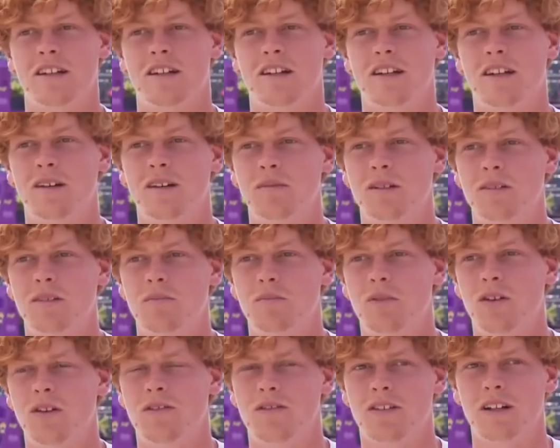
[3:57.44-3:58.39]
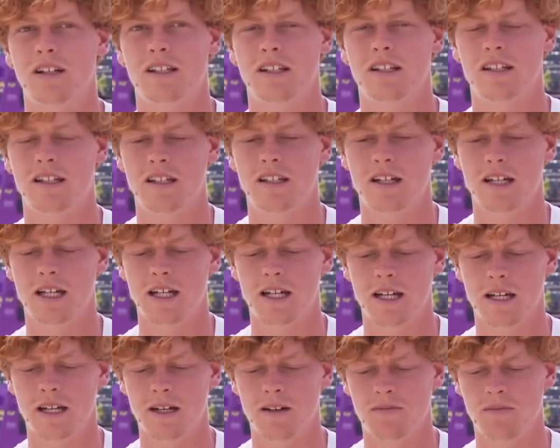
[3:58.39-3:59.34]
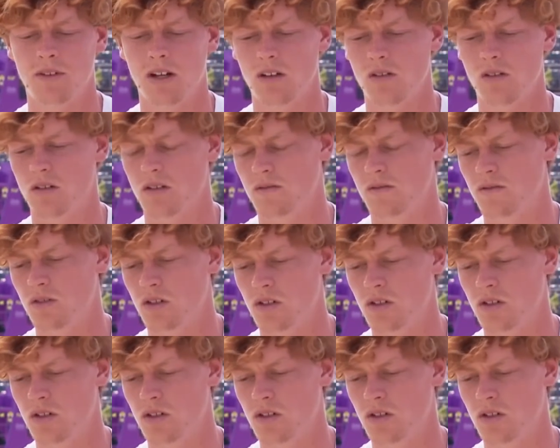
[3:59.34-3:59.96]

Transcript: Uh, I mean, perfect, and uh, I'm very looking